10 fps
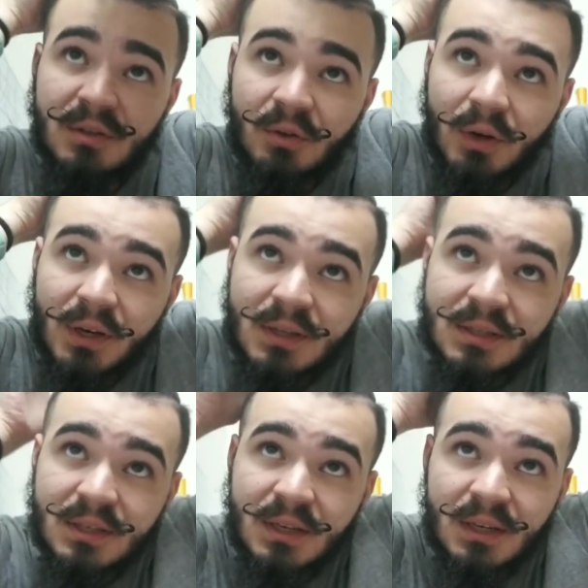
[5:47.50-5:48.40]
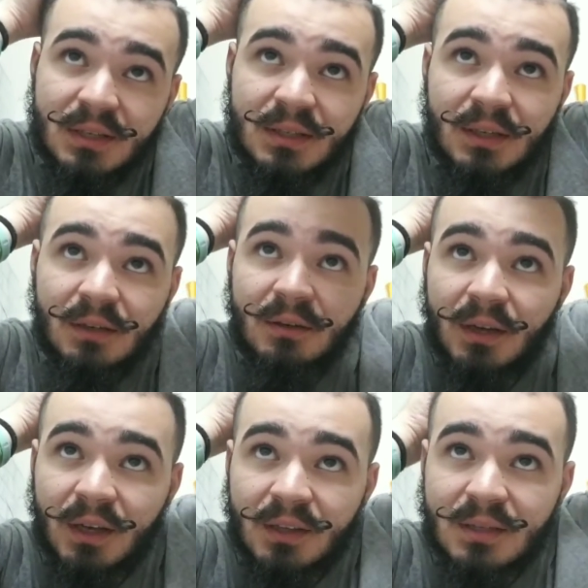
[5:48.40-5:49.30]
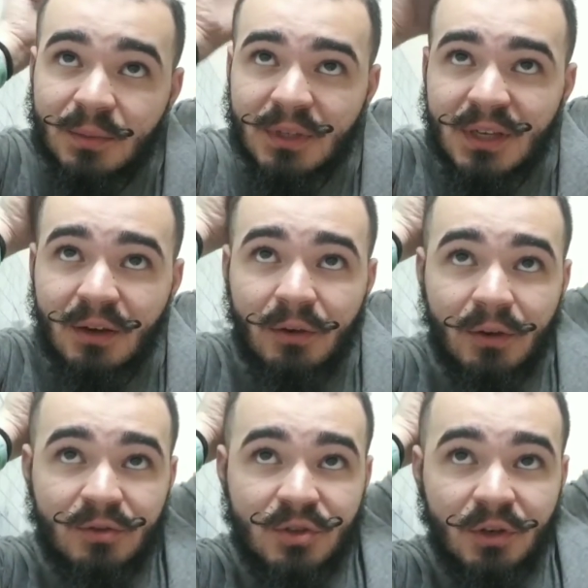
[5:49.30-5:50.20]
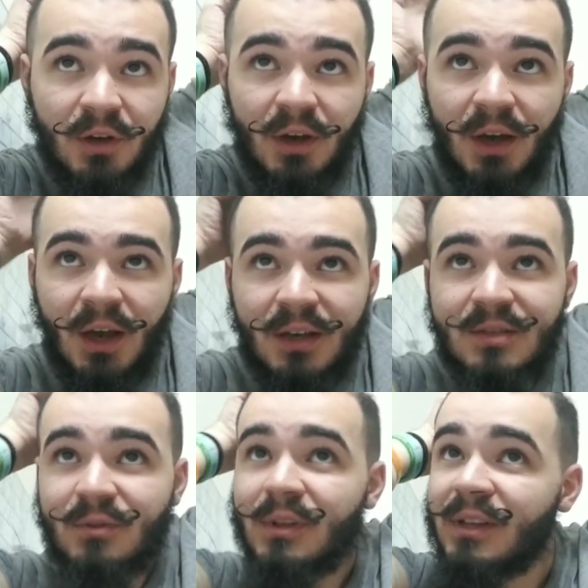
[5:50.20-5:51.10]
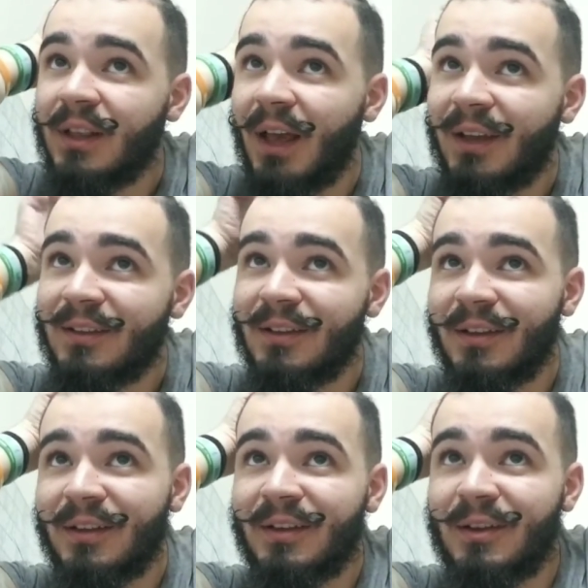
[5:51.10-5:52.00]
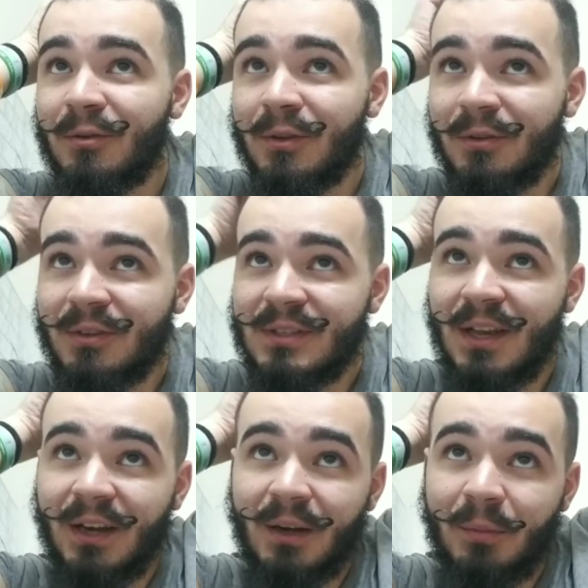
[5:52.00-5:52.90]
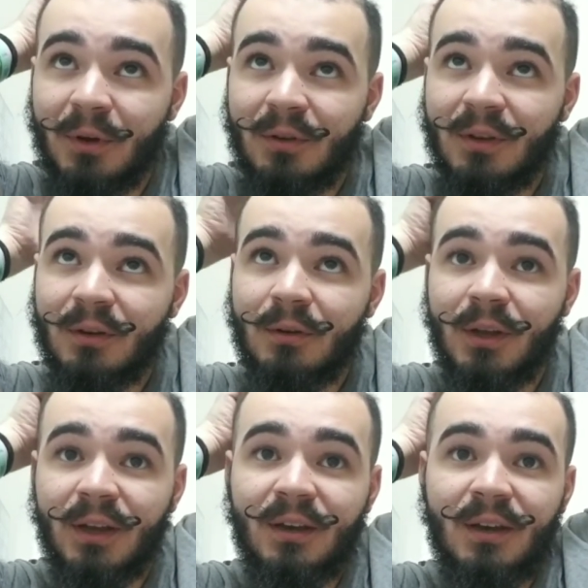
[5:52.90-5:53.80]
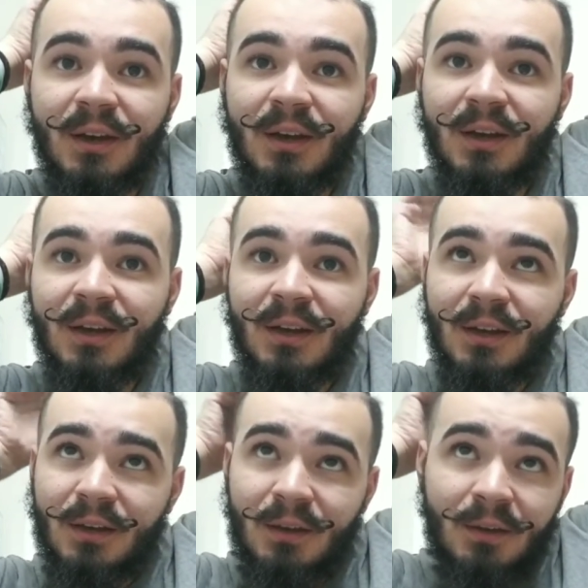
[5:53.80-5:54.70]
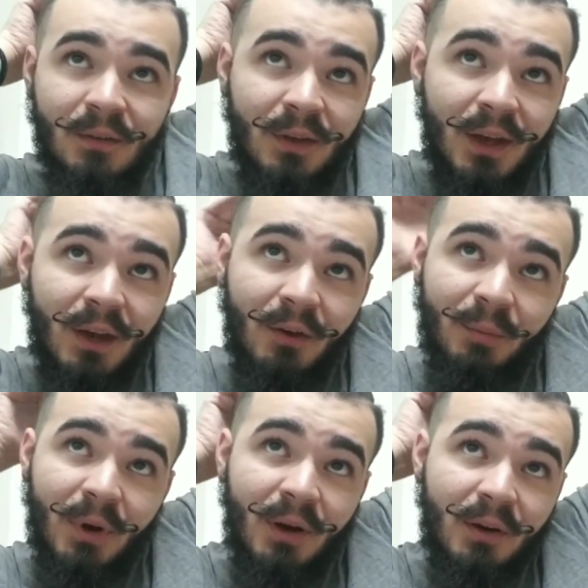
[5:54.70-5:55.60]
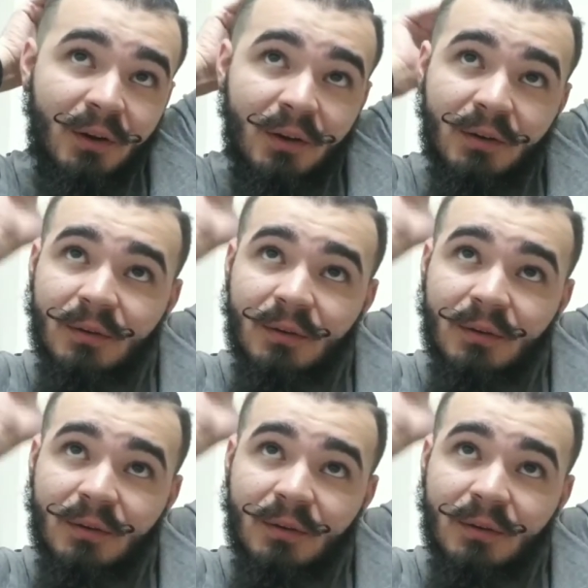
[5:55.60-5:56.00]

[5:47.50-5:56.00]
crazy as hell. I hate this material shirt. I just really like the like cute little design in the middle, the little like Harry Potter.